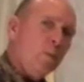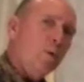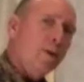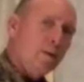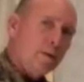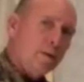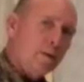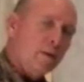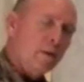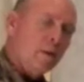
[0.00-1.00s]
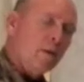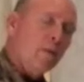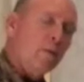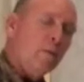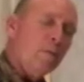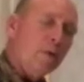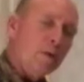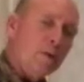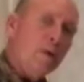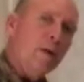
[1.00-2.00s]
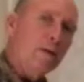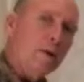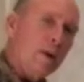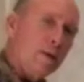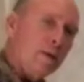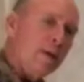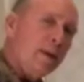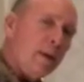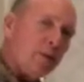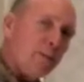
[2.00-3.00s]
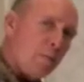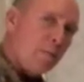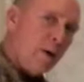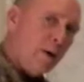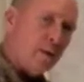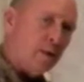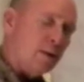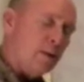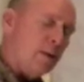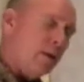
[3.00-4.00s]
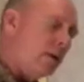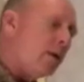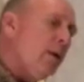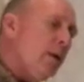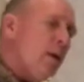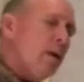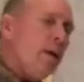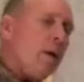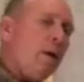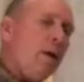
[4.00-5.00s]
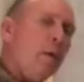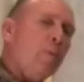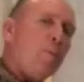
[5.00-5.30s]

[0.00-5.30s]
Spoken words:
waste or stale gasoline into my processing tank, and then I